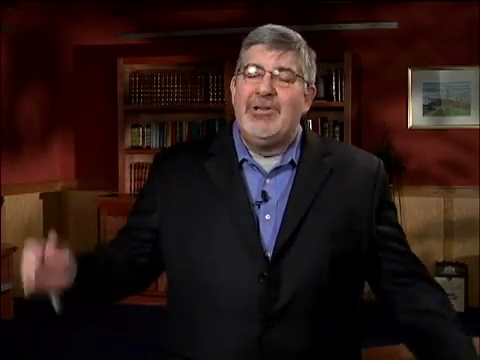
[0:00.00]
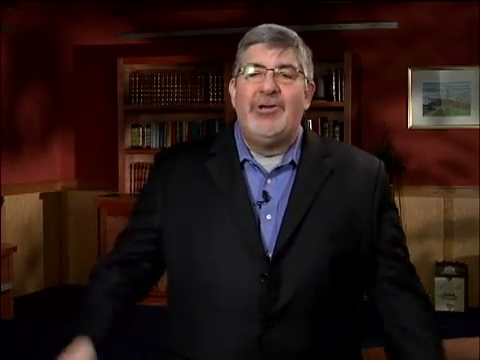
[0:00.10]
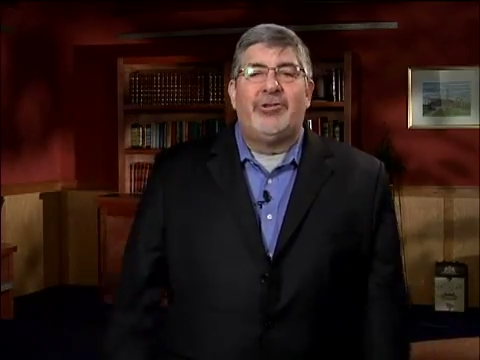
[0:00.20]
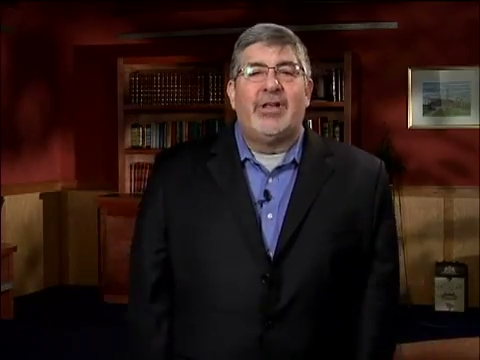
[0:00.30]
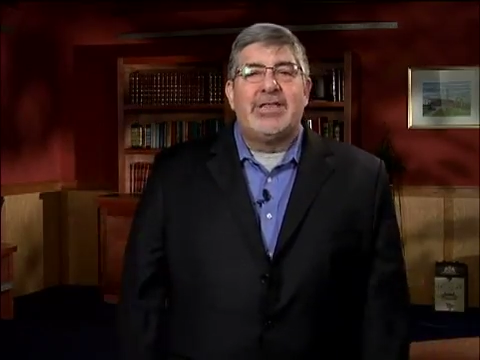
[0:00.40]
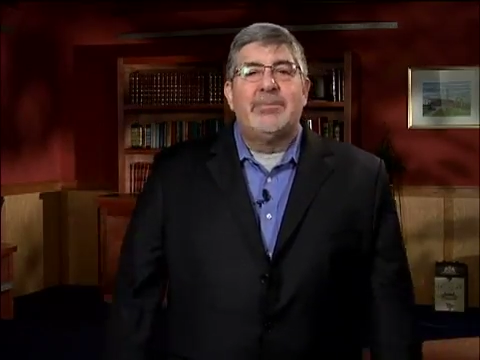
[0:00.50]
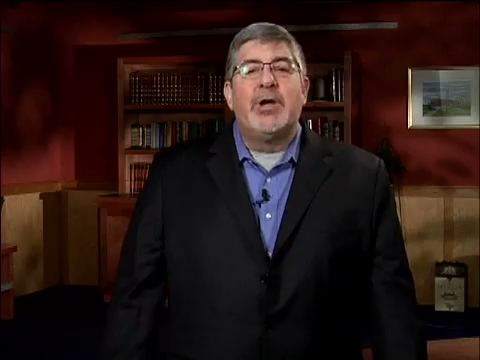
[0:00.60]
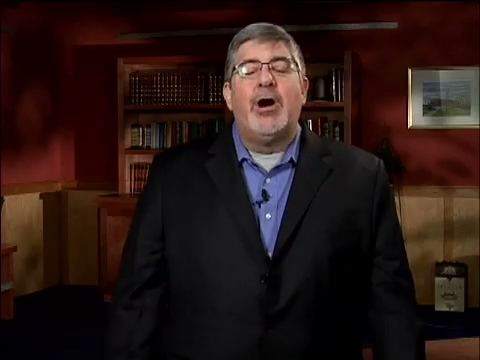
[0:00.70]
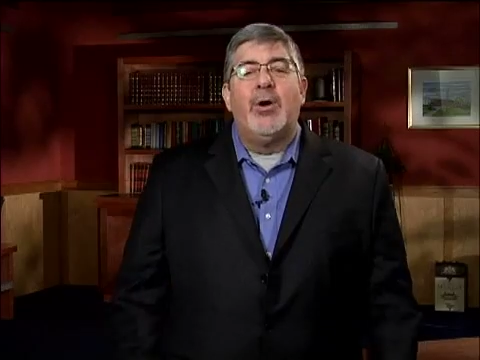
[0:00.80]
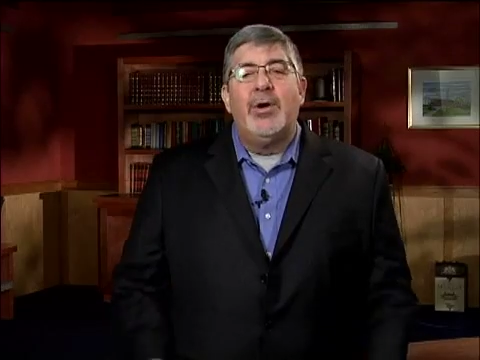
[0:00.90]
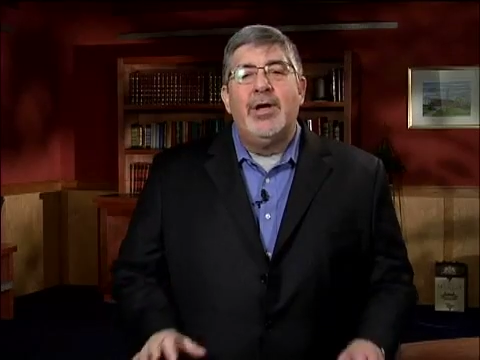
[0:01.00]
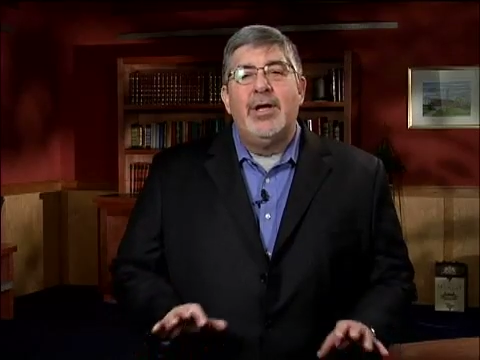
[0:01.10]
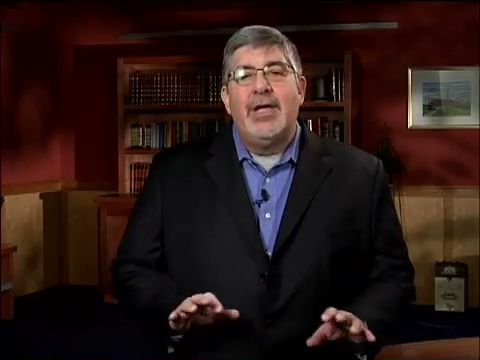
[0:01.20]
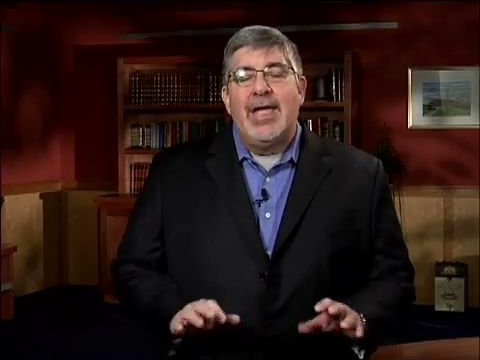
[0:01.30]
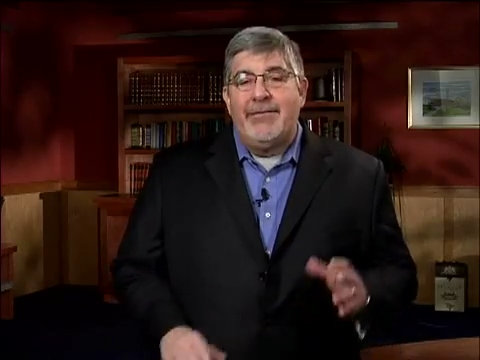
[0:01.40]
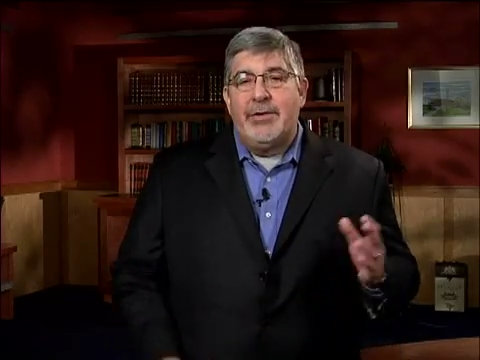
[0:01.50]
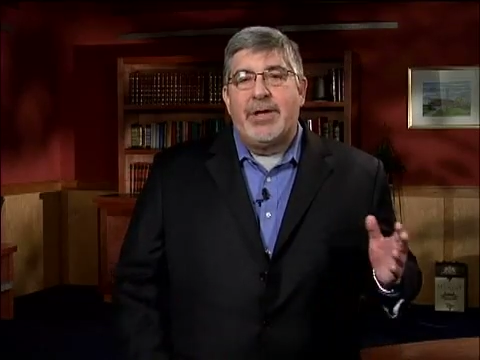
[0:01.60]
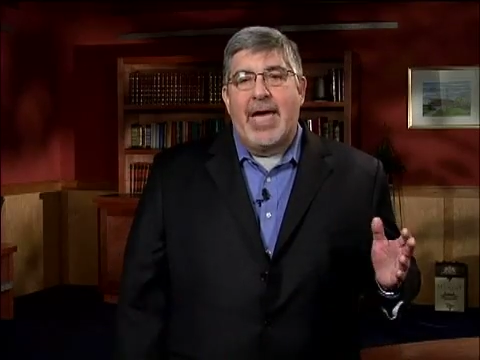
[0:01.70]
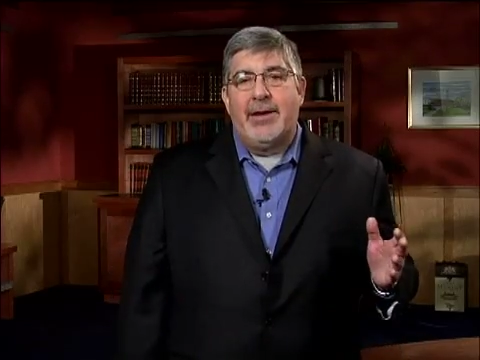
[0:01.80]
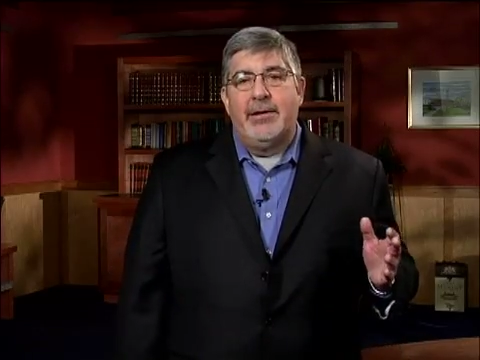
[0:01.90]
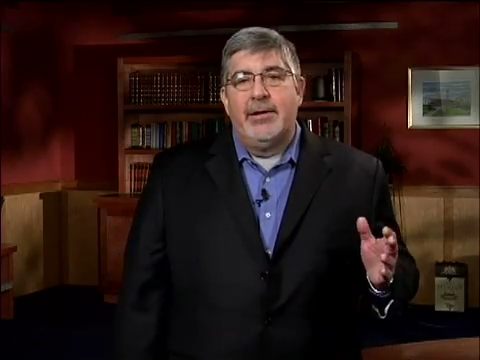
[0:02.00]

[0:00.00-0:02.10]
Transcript: So let them go if you can.